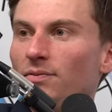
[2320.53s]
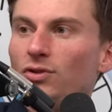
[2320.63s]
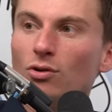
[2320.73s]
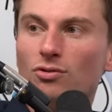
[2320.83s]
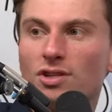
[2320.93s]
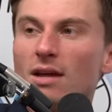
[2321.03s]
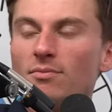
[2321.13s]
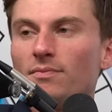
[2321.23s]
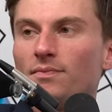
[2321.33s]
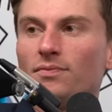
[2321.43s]
dude's
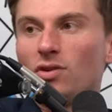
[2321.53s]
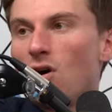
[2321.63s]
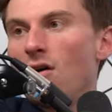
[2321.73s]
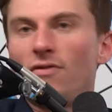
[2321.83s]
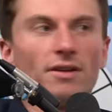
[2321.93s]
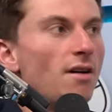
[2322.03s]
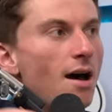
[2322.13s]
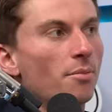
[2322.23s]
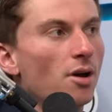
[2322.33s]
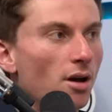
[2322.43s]
named golf at
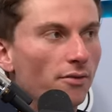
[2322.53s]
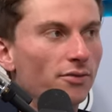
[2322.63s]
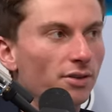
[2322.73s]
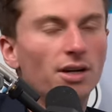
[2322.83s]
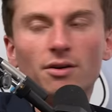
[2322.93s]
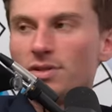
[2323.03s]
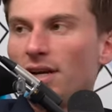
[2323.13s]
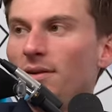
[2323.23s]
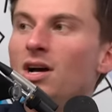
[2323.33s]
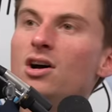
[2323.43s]
top golf. Yeah, you yeah. know what I'm
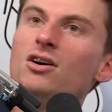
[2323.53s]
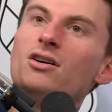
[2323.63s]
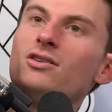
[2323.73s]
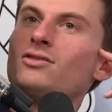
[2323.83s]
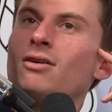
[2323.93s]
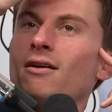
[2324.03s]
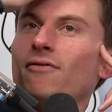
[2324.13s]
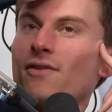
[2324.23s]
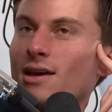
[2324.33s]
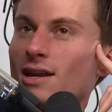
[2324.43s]
saying? Yep. So I
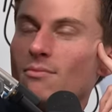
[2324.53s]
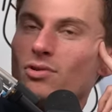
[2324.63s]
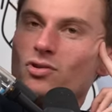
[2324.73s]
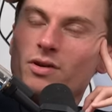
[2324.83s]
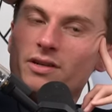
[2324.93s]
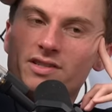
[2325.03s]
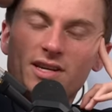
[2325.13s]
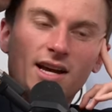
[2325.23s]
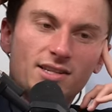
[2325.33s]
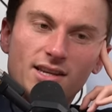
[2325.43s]
fucking in between
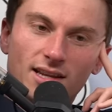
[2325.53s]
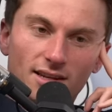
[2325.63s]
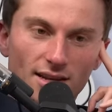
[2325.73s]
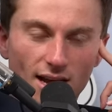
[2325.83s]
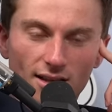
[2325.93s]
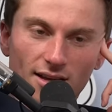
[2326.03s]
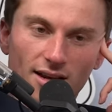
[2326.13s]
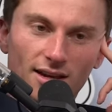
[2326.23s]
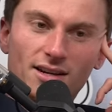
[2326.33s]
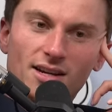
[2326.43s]
sets in
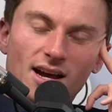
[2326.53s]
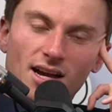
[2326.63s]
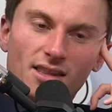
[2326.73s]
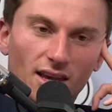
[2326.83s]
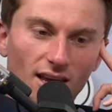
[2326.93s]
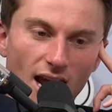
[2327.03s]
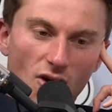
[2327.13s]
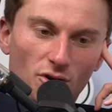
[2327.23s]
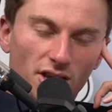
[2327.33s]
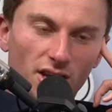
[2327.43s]
LA, I had like an
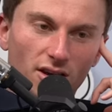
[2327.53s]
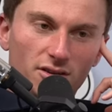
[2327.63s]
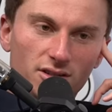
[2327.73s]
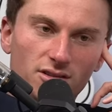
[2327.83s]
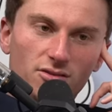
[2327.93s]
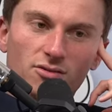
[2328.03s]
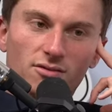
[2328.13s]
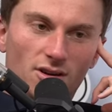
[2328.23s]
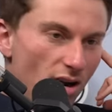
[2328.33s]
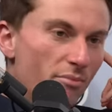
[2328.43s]
hour to kill. I was like, dude,
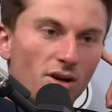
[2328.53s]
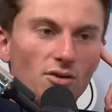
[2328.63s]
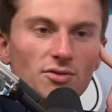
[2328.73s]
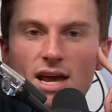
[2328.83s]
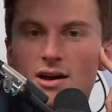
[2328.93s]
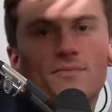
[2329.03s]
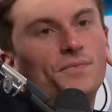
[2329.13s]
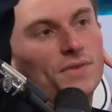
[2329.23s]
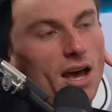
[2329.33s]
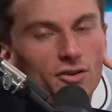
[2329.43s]
I'm gonna go down
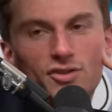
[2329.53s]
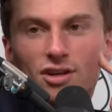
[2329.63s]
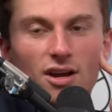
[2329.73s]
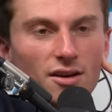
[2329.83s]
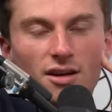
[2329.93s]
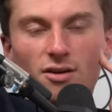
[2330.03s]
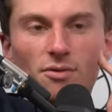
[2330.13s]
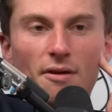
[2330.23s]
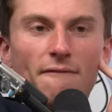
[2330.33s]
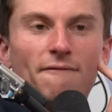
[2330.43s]
El Segundo, where
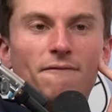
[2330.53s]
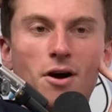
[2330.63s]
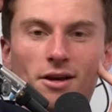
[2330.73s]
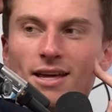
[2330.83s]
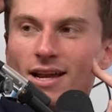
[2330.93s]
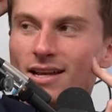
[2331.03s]
the fuck that